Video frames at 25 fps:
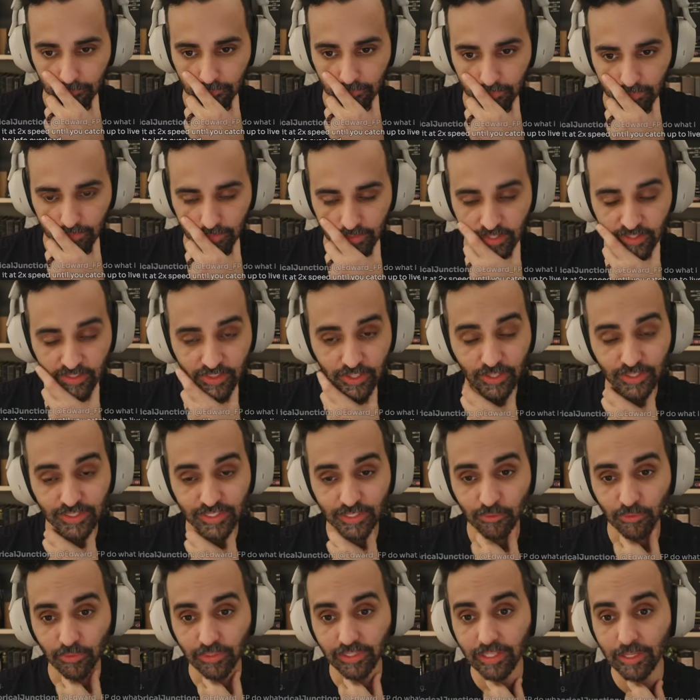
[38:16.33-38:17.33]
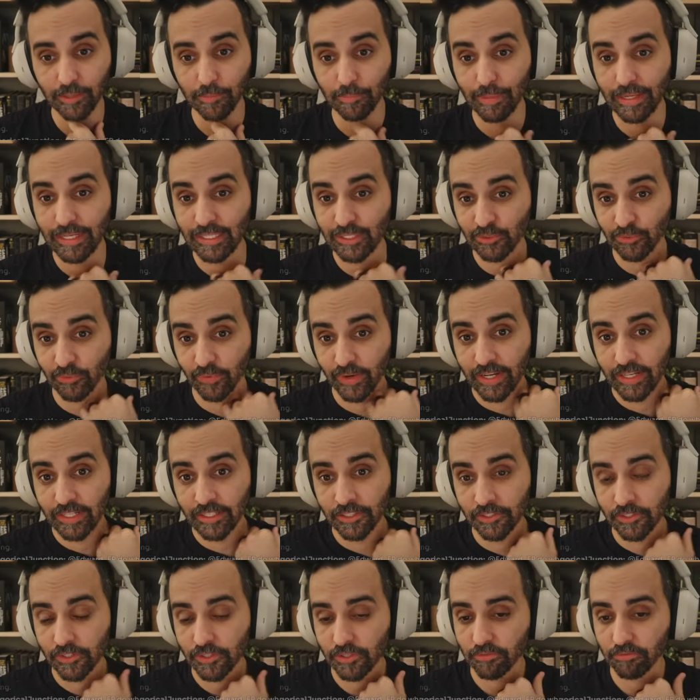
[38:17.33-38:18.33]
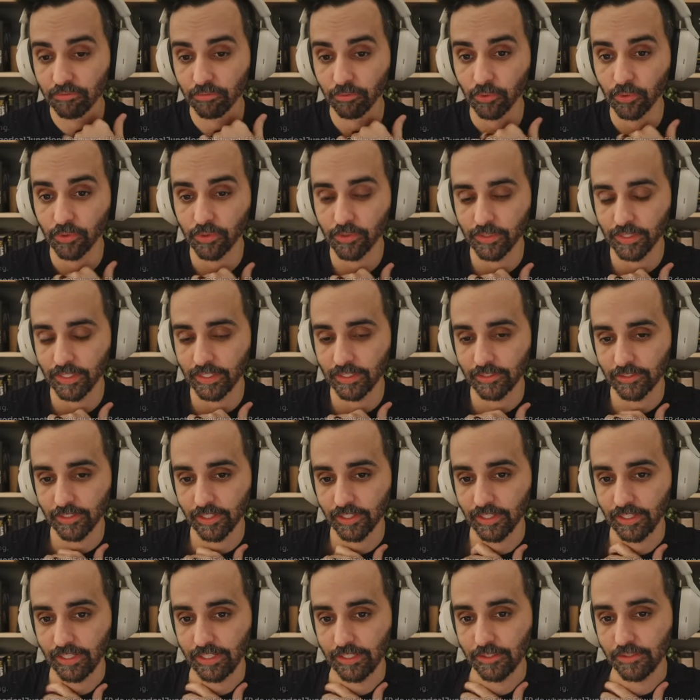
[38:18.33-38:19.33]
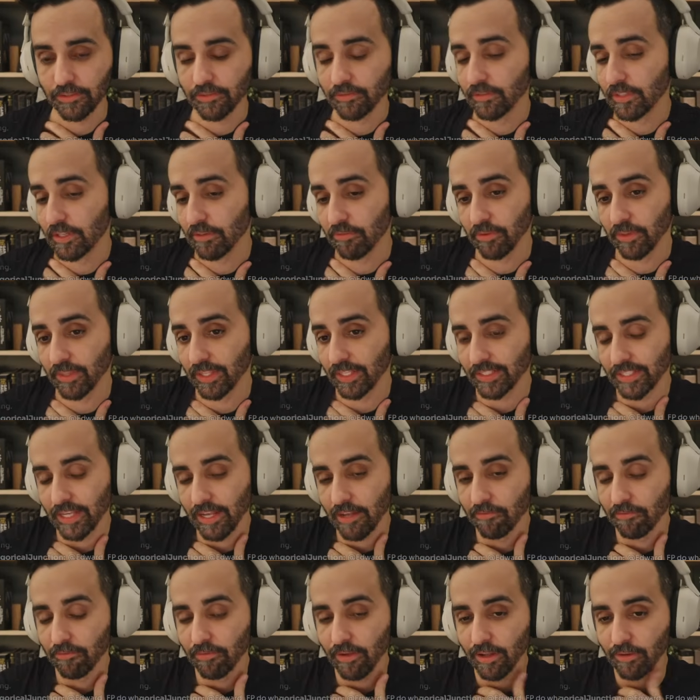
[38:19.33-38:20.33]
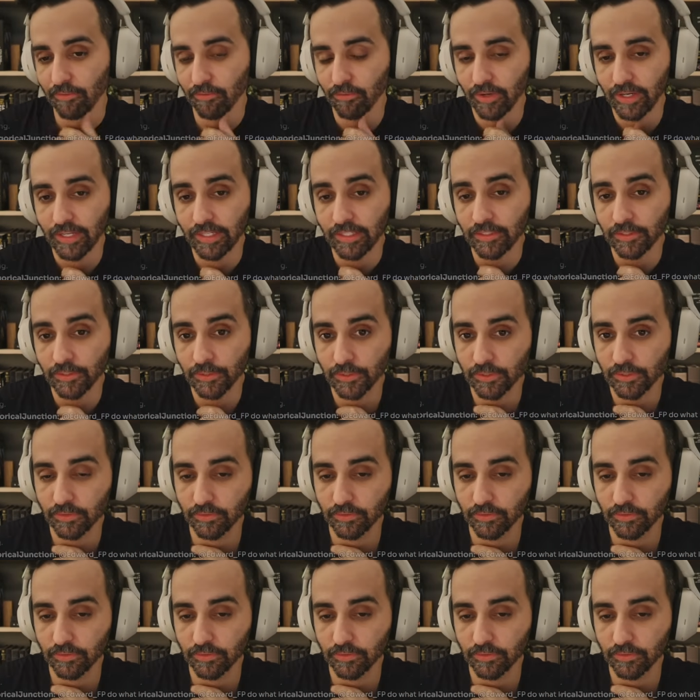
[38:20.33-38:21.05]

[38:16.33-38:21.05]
There isn't really a base range for things like different things that have range.